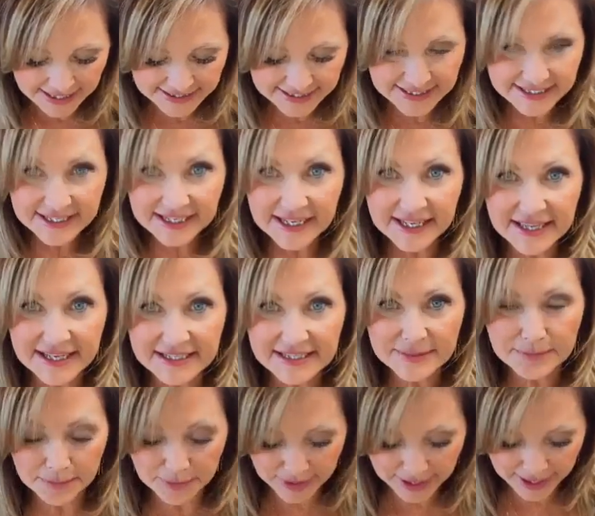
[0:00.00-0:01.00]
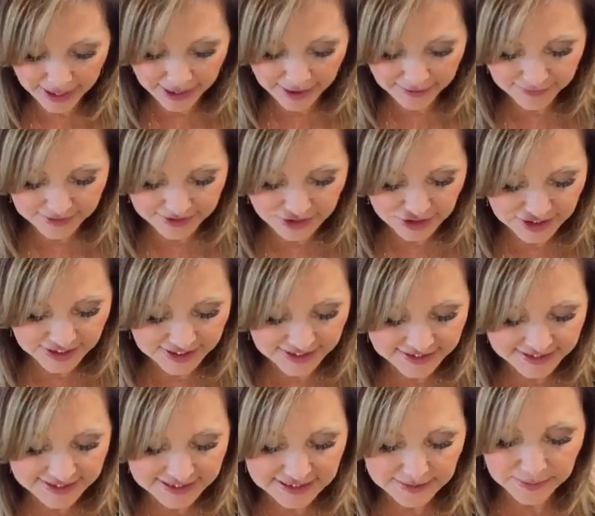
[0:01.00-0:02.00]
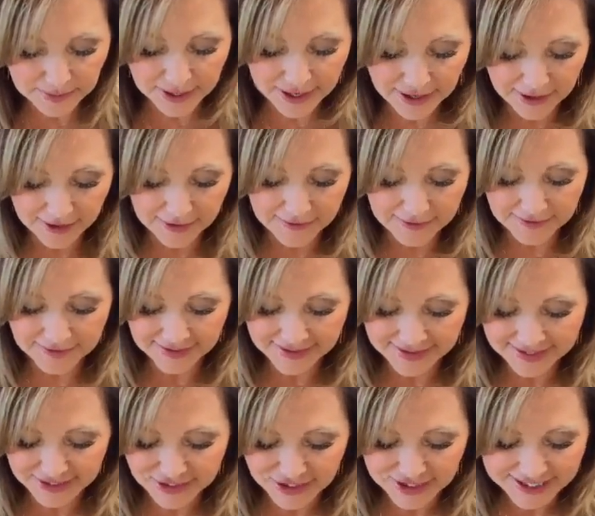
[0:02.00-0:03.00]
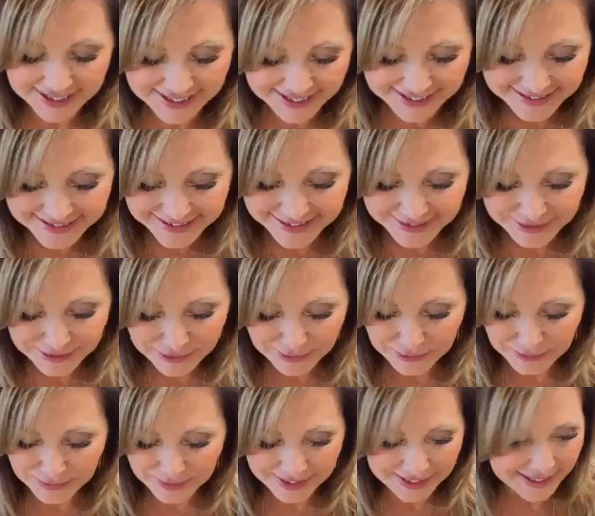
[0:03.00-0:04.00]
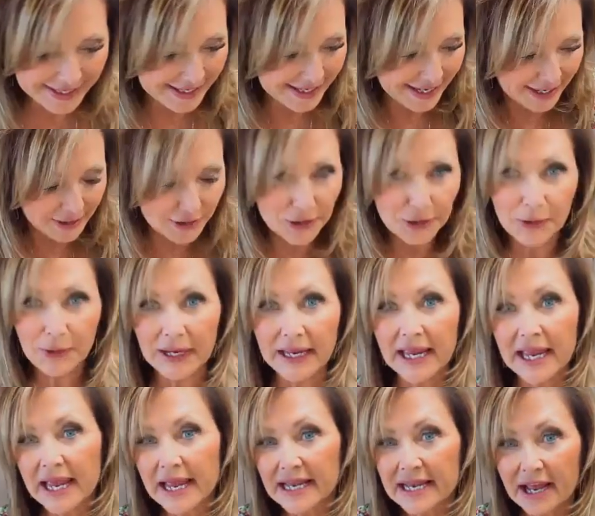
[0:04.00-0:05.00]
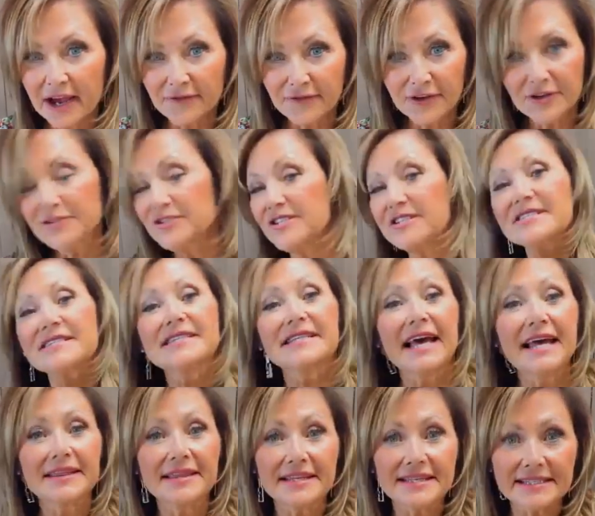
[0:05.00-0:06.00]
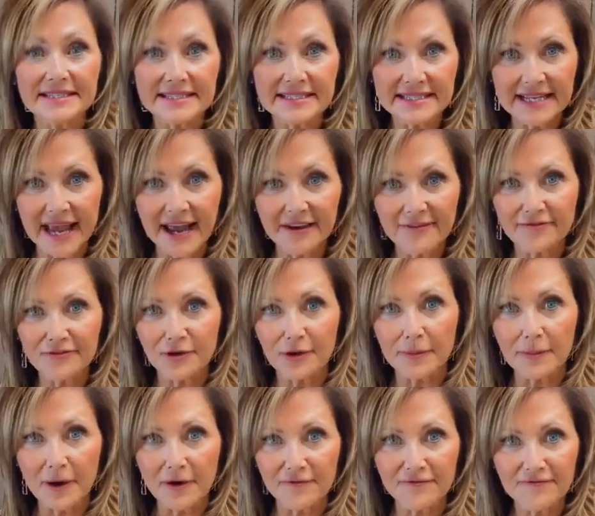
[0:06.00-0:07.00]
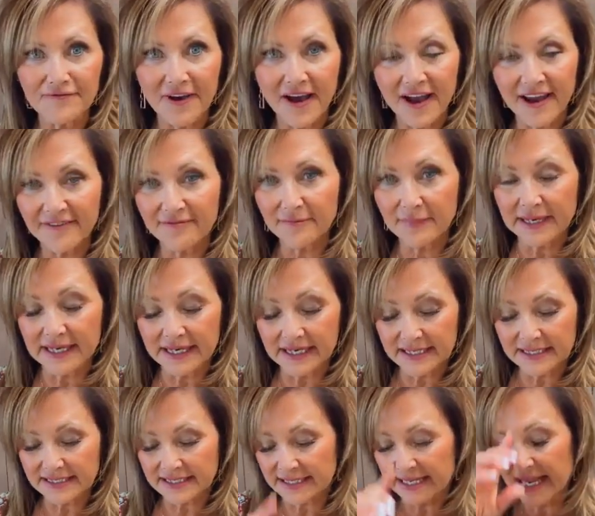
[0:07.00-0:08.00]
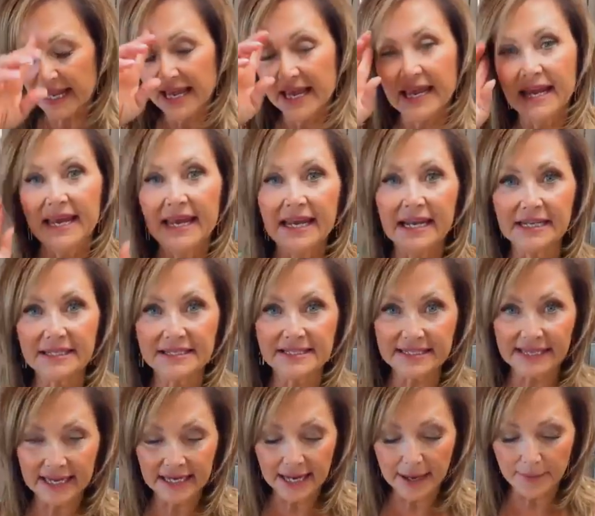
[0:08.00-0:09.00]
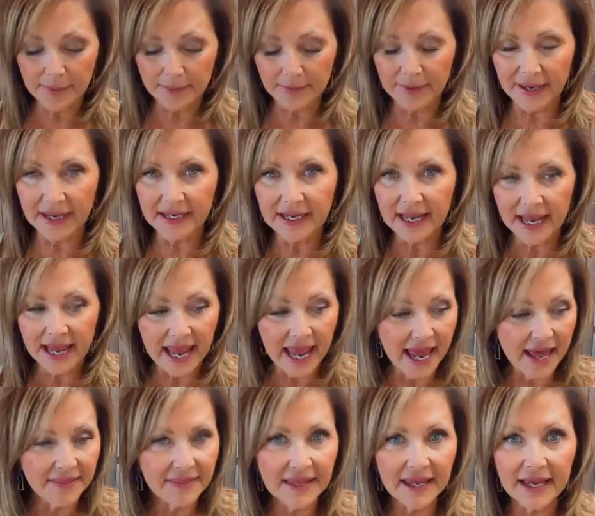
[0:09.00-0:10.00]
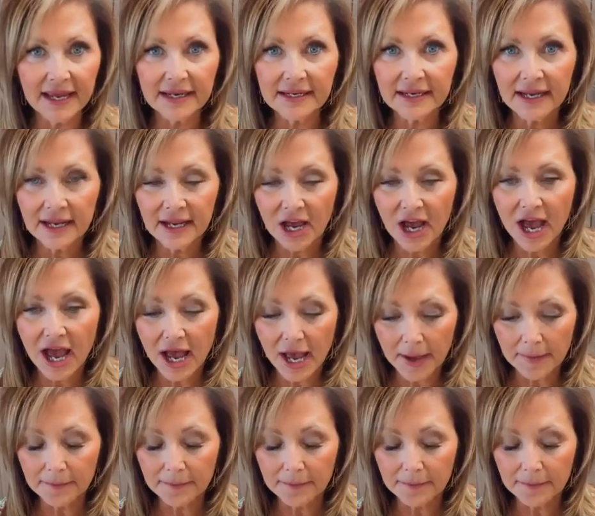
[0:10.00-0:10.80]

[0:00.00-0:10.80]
pasta that's brown, the cheese that's brown, the cheese is ooey and gooey. Now, if you just let this set for about 5 minutes, it'll set up a bit, and then